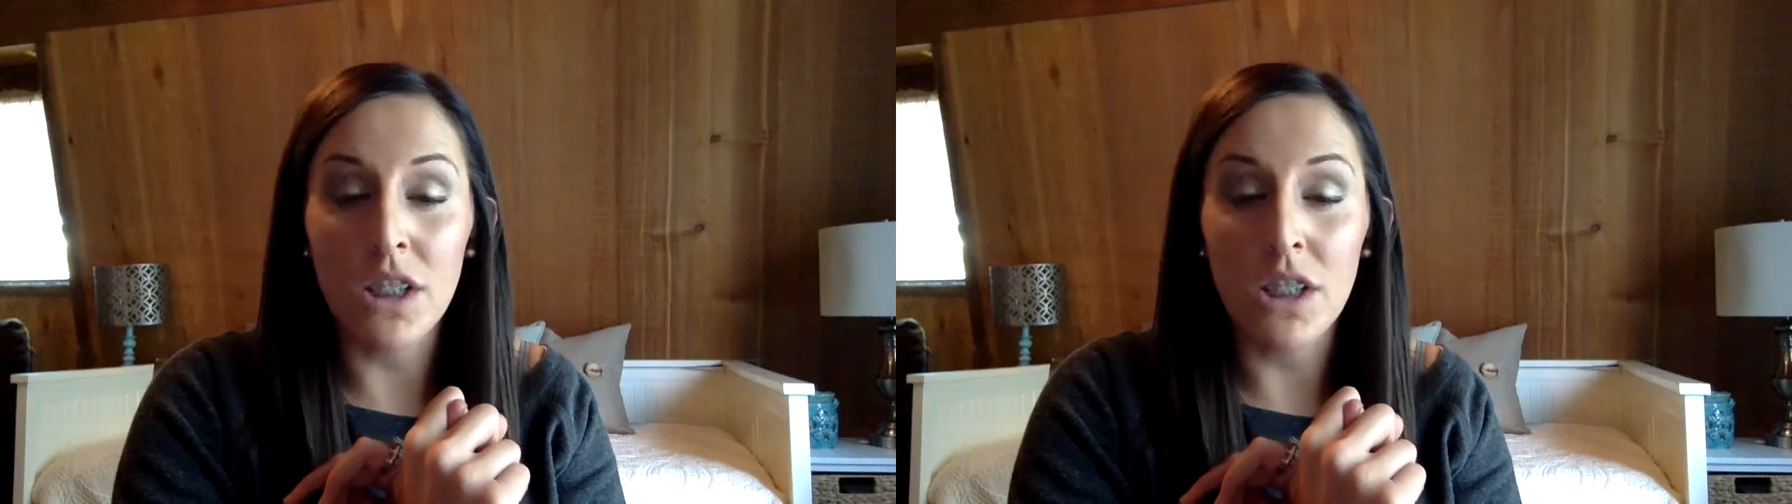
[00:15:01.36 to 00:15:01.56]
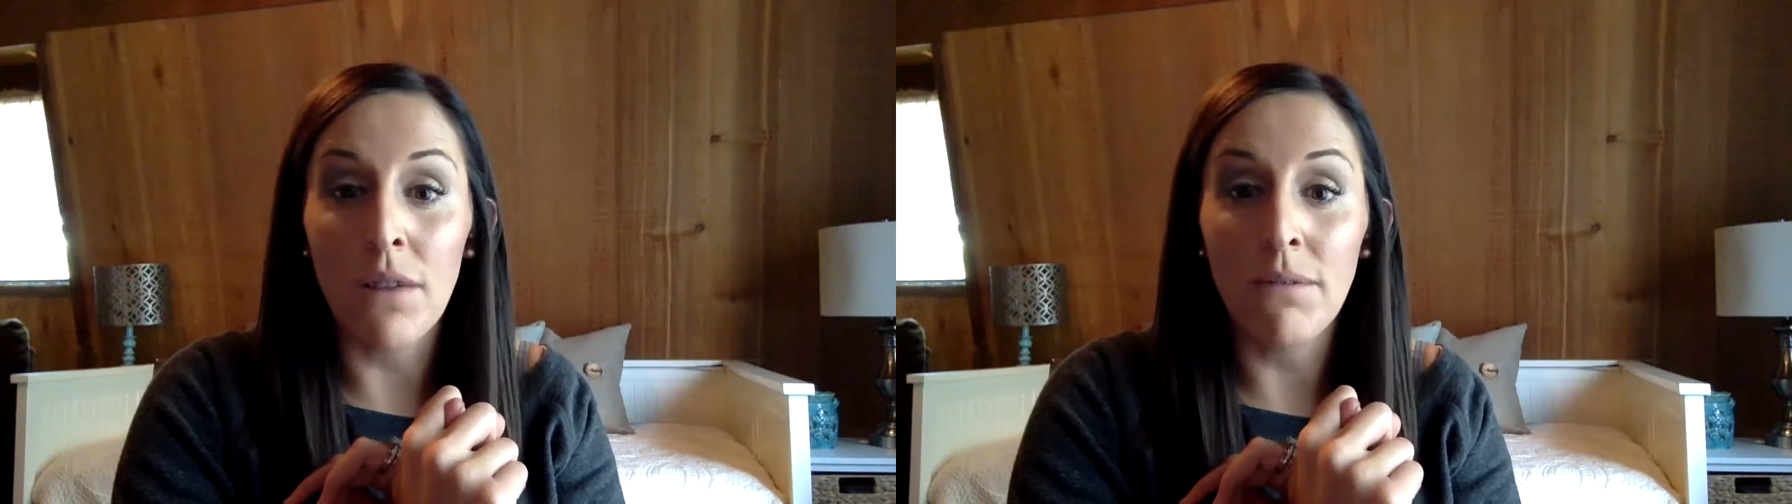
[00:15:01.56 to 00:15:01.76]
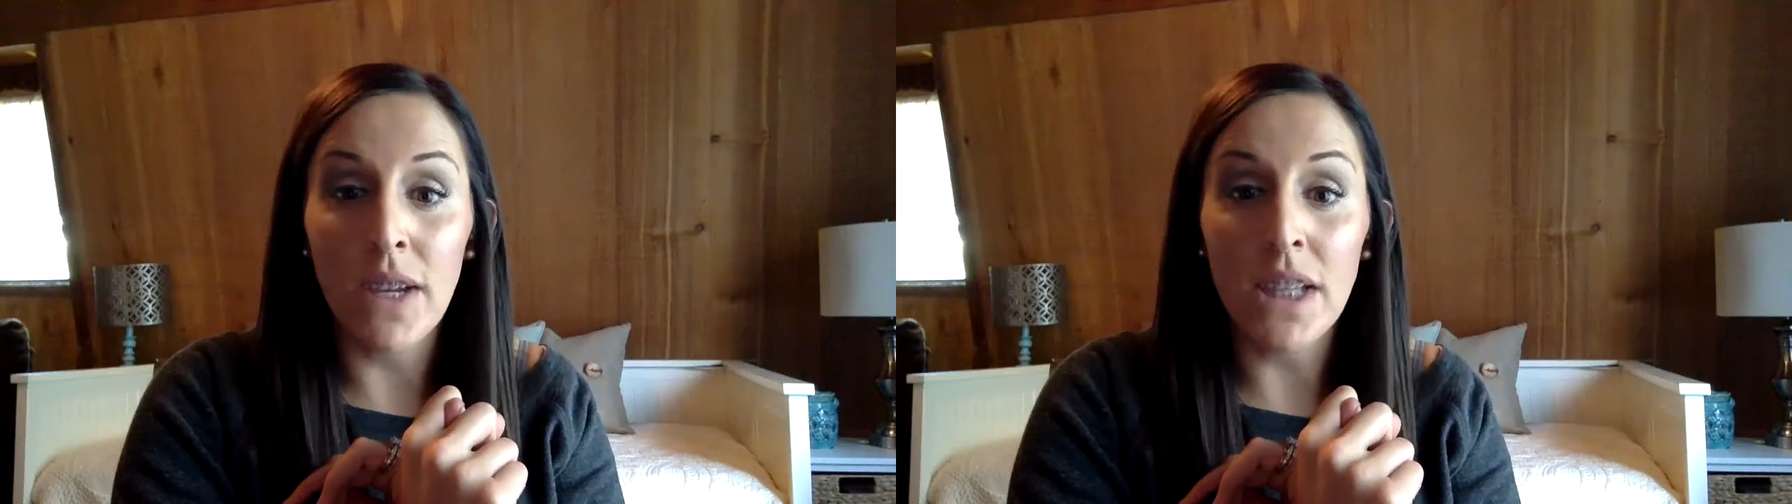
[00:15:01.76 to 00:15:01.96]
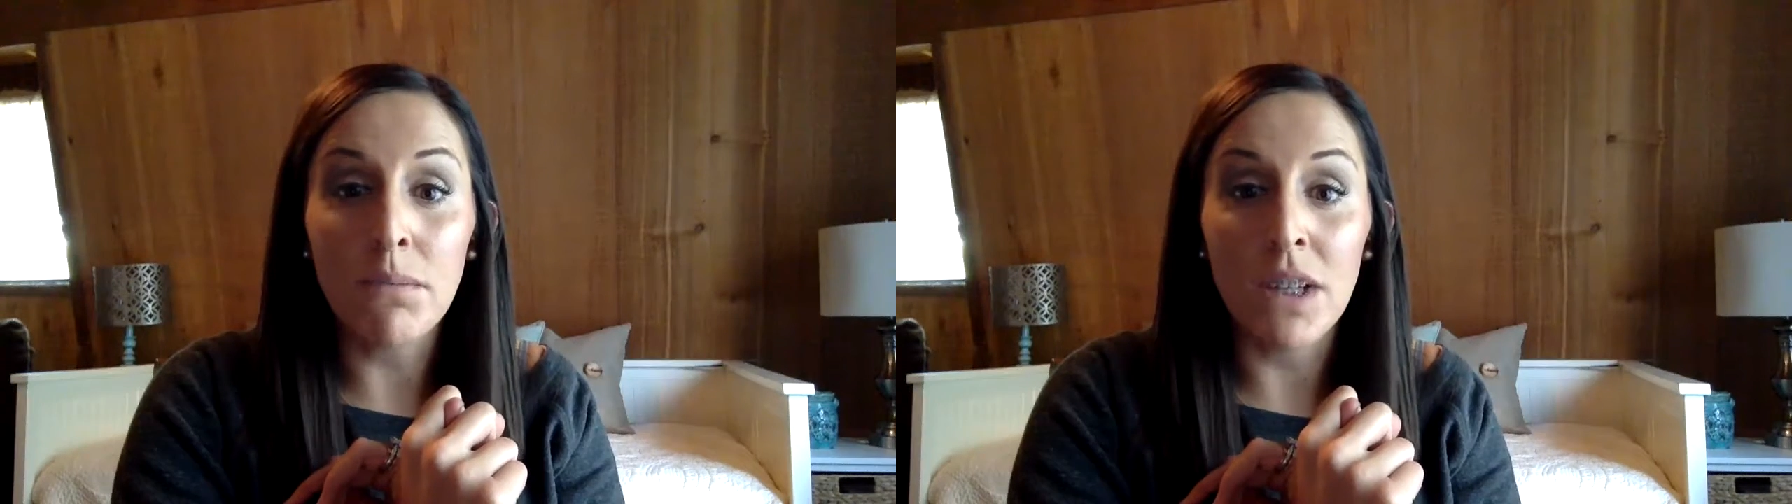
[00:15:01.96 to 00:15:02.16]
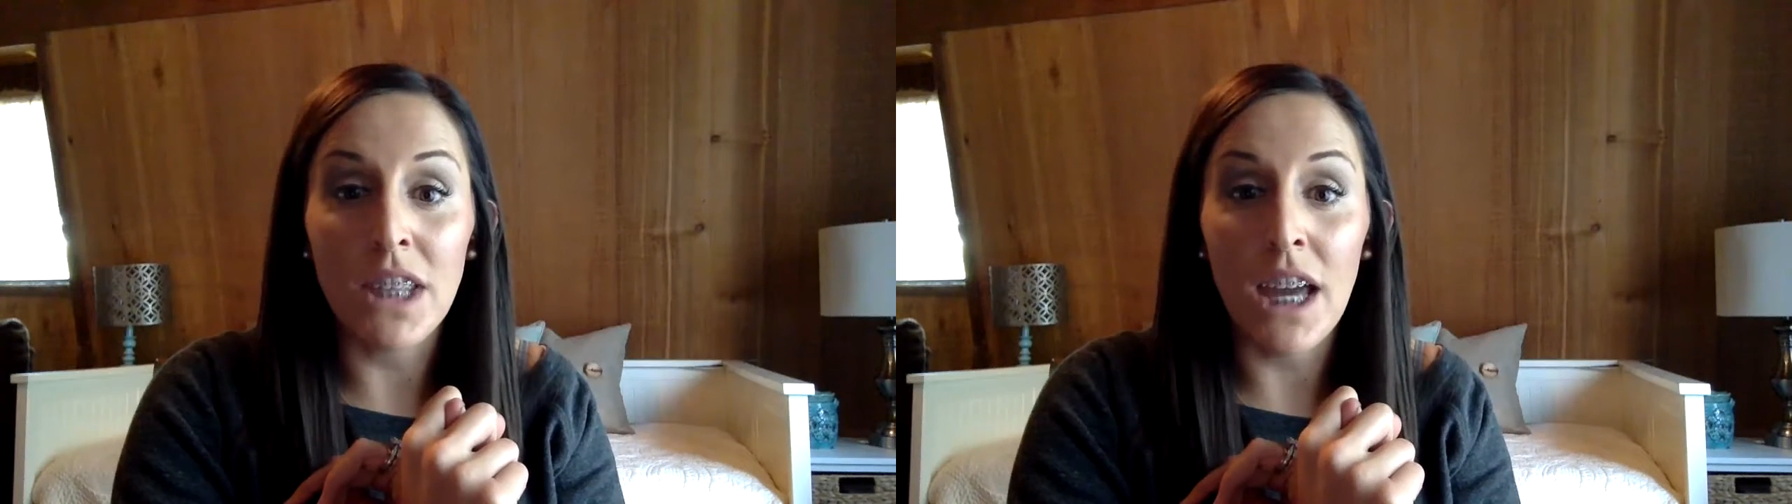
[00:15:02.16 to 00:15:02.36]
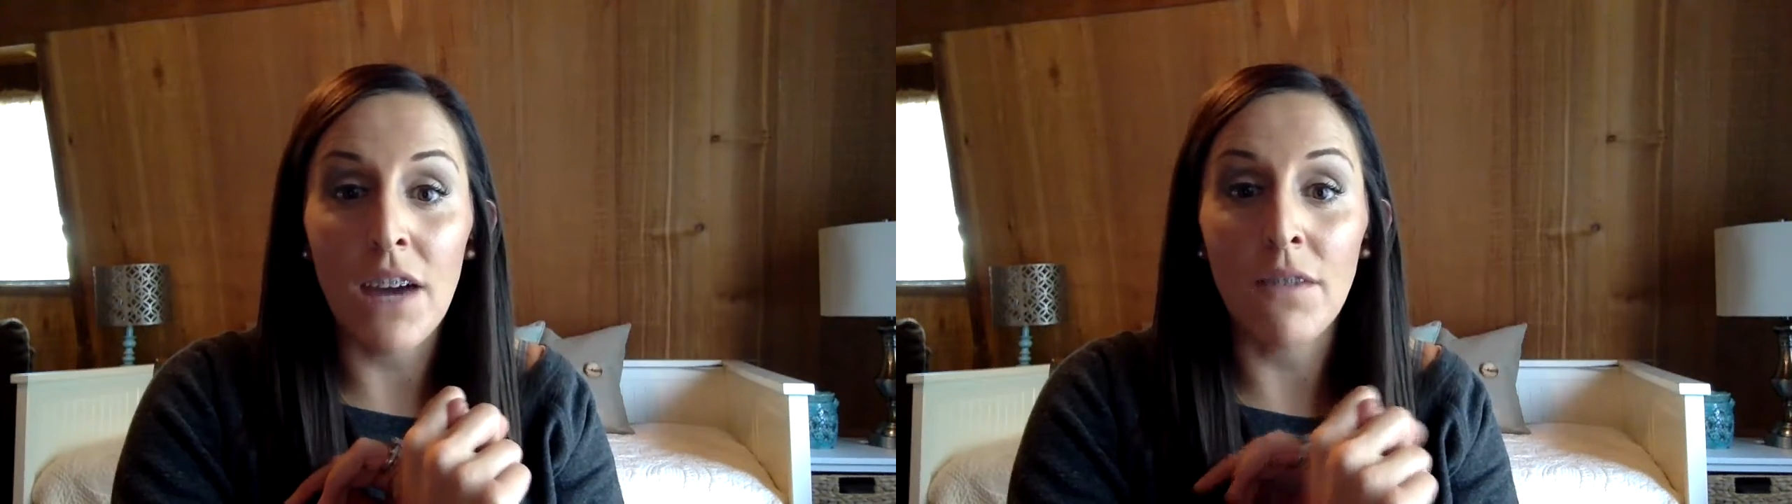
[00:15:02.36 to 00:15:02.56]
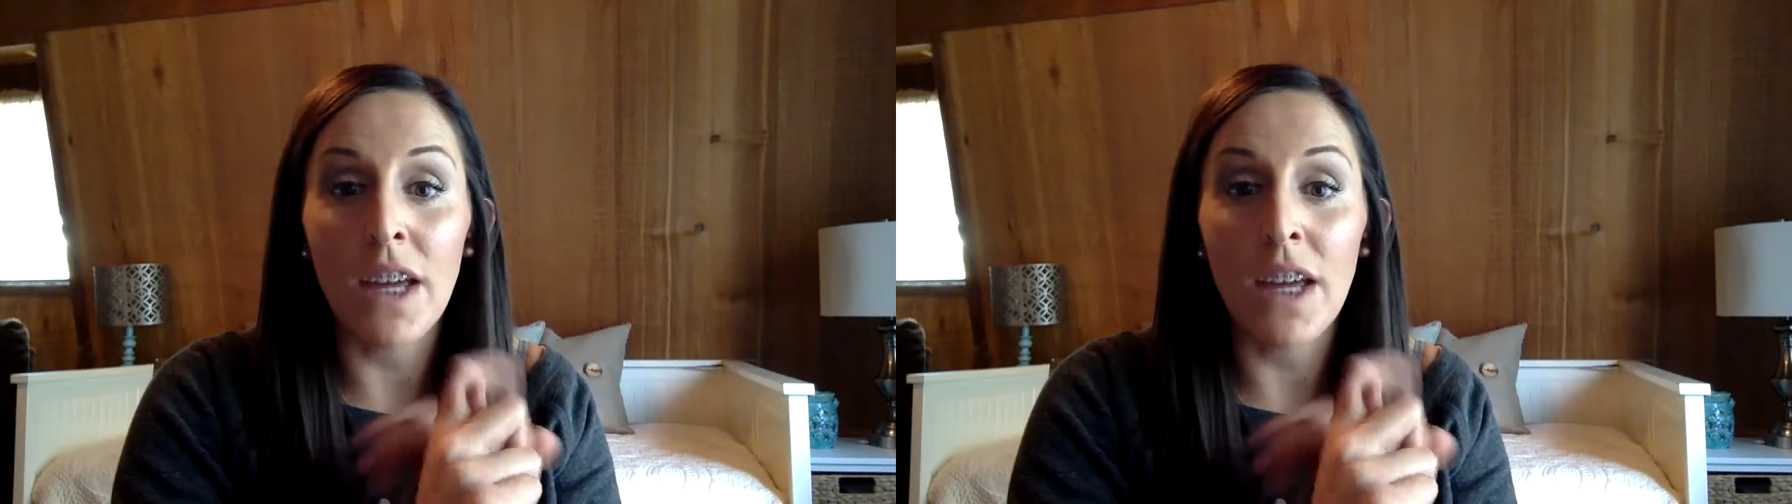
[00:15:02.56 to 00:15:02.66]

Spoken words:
So on Facebook, they have